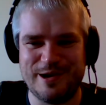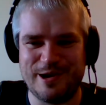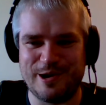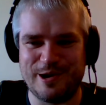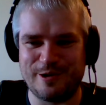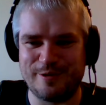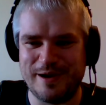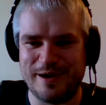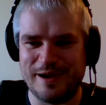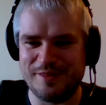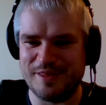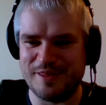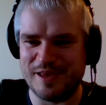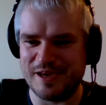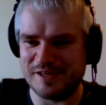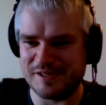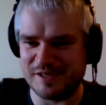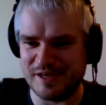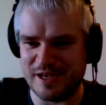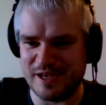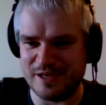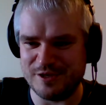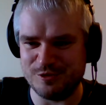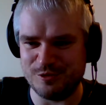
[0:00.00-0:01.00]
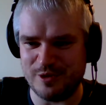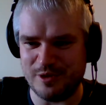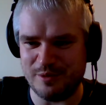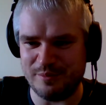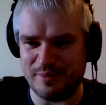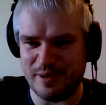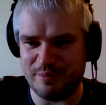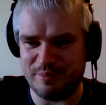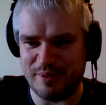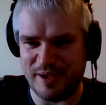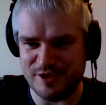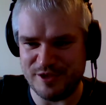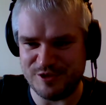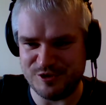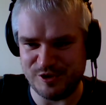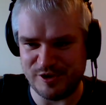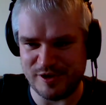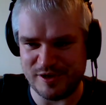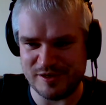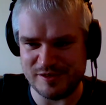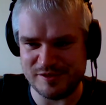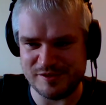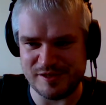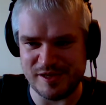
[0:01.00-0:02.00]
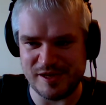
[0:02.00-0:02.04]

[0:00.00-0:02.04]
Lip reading: All right. Thanks again to all my Patreons.